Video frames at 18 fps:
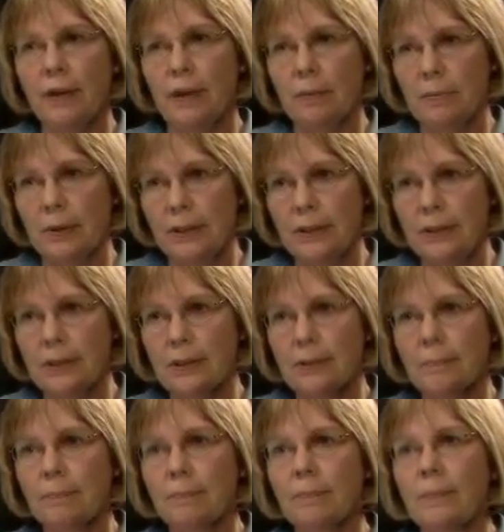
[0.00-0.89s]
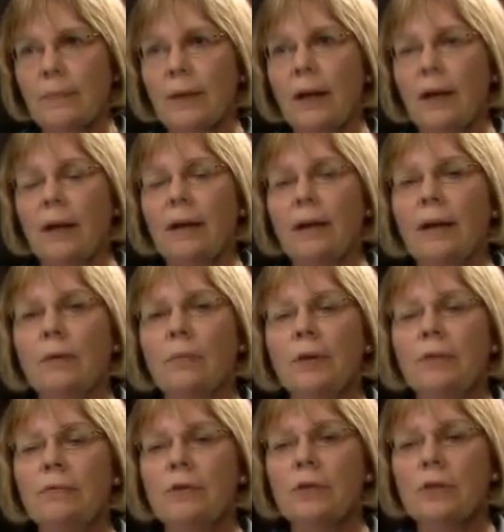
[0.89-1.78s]
families.
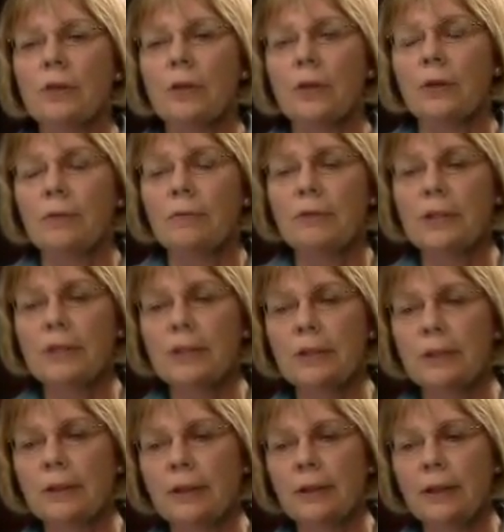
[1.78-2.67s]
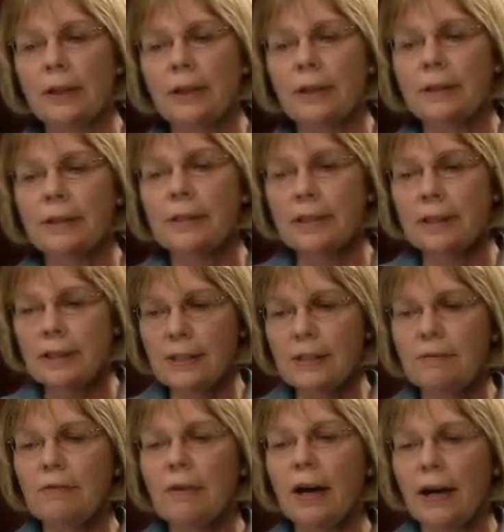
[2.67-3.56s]
We've served
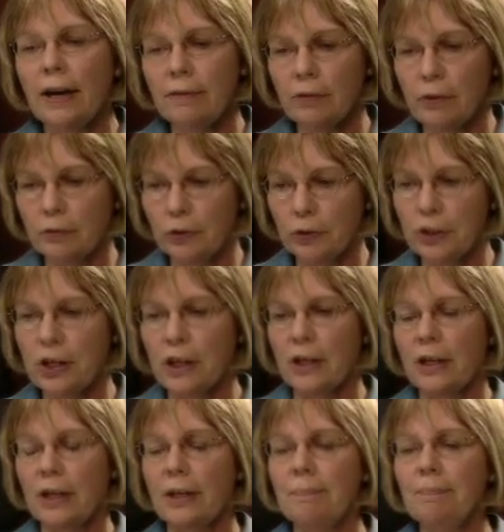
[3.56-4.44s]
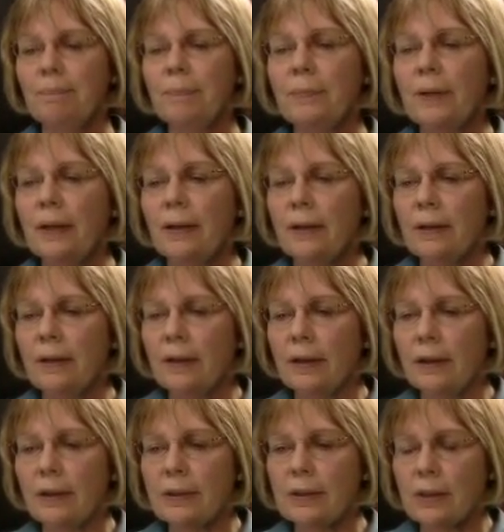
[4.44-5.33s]
65 over time
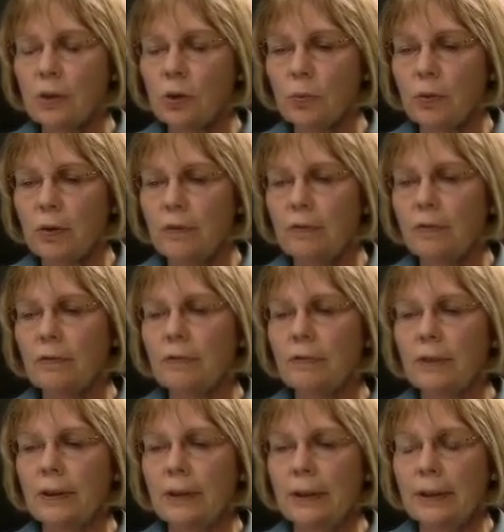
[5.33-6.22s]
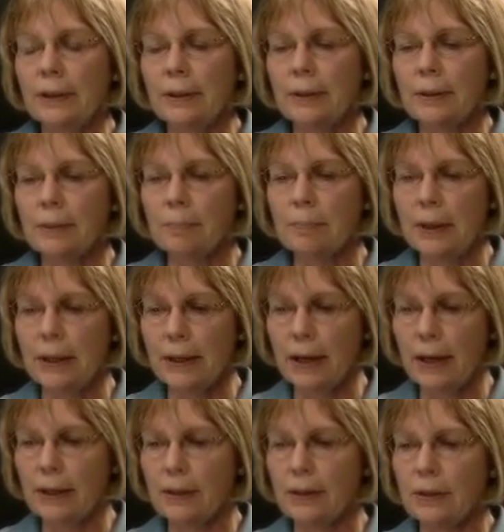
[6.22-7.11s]
since we
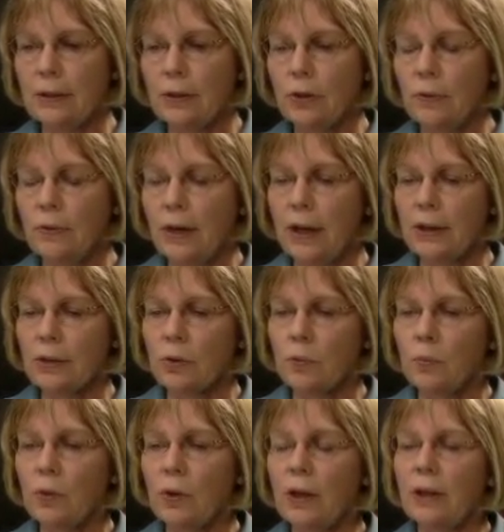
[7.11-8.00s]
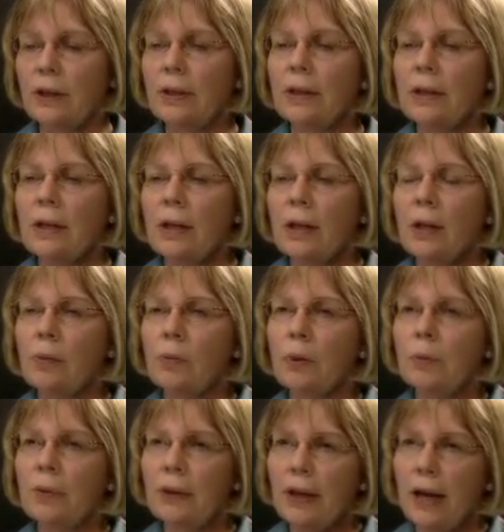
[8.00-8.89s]
began in 2001.
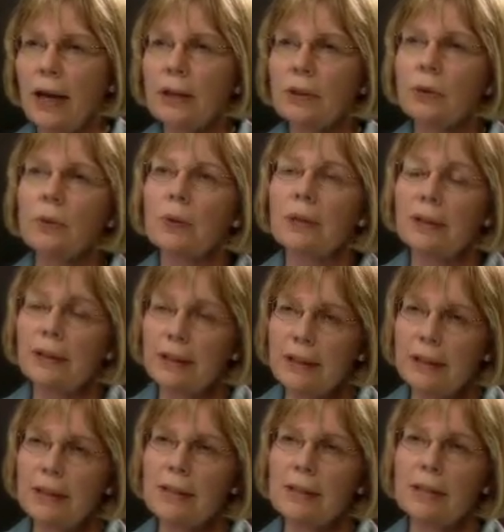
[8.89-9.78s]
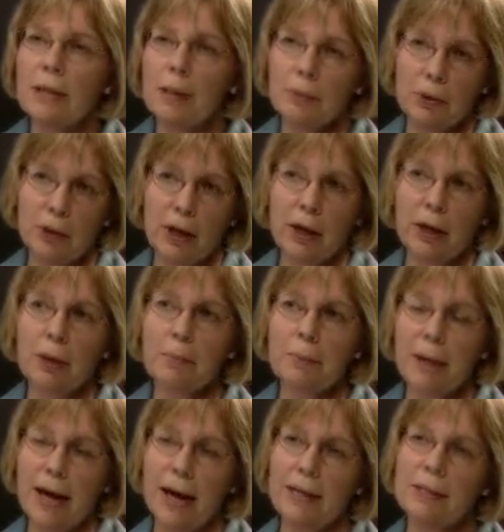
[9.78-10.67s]
We would like to at least double our
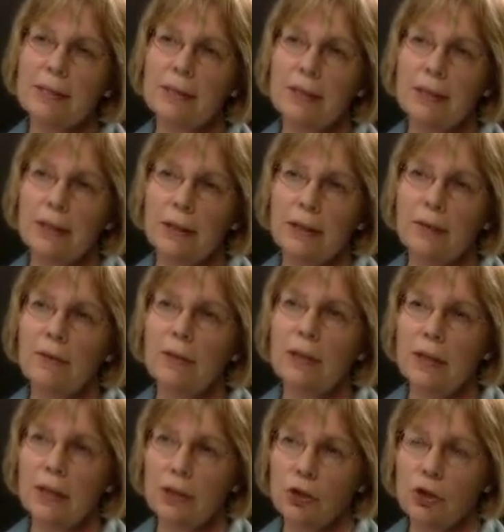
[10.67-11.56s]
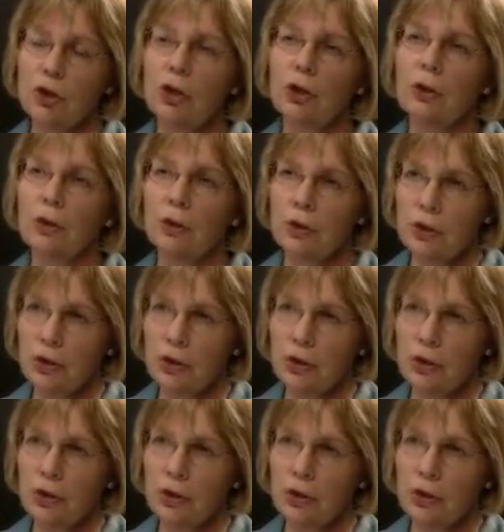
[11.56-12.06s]
capacity in the next year or